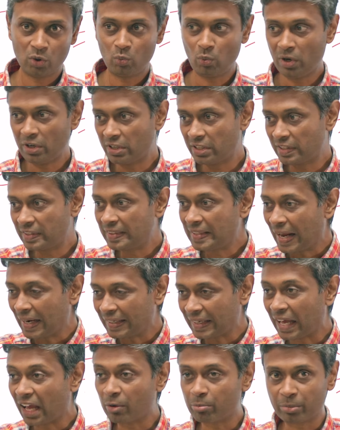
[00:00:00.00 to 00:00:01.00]
Once
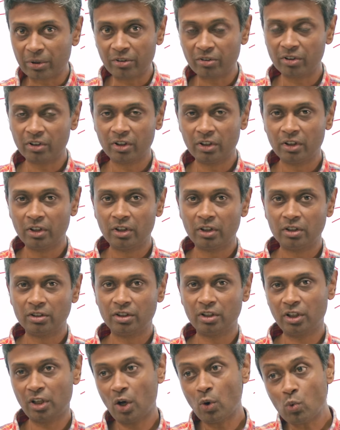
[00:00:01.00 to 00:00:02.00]
that happens,
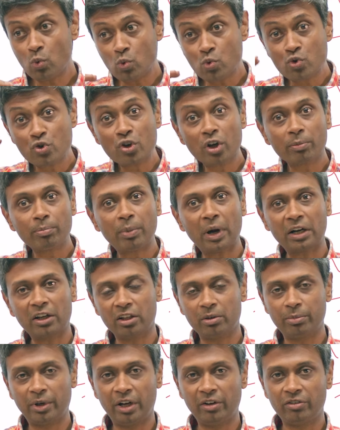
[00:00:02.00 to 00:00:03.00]
then now you are part of
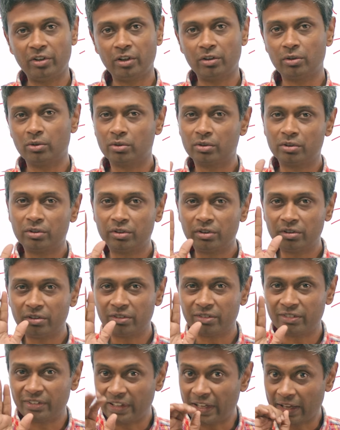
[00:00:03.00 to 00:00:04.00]
the brain says, look, this
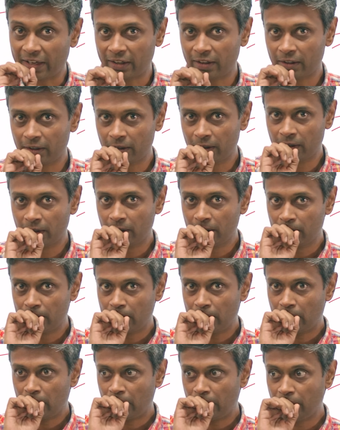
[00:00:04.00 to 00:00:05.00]
is there.
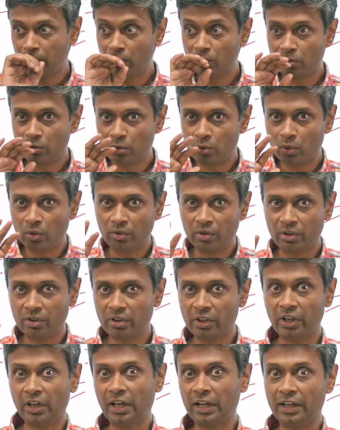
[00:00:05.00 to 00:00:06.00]
I don't
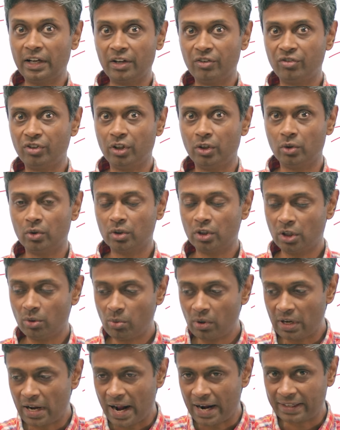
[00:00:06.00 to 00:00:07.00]
think I'll get 0. Now
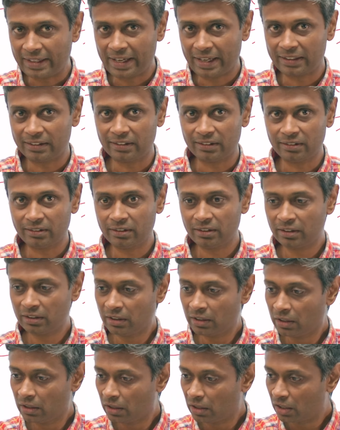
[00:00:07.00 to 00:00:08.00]
I'll attack this,
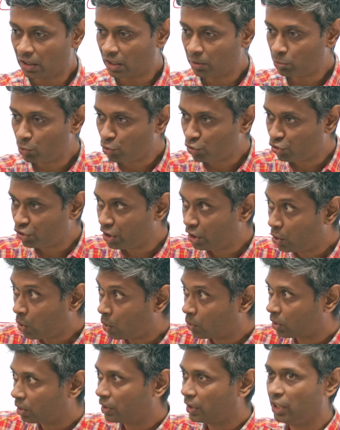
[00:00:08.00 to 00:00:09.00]
remove 0
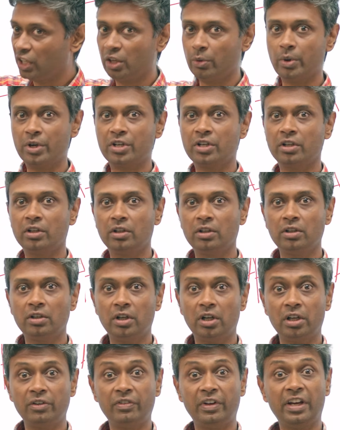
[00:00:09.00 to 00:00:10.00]
out of the equation
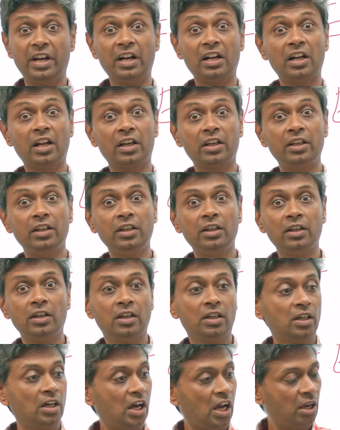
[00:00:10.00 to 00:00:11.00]
and if I get lucky,
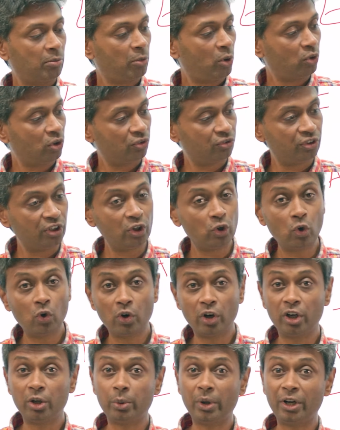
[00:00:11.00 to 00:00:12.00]
I'm out of 0
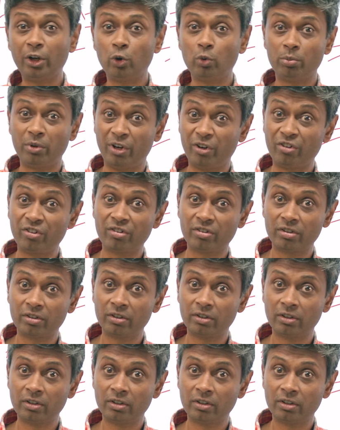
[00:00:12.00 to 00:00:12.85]
in 22 minutes.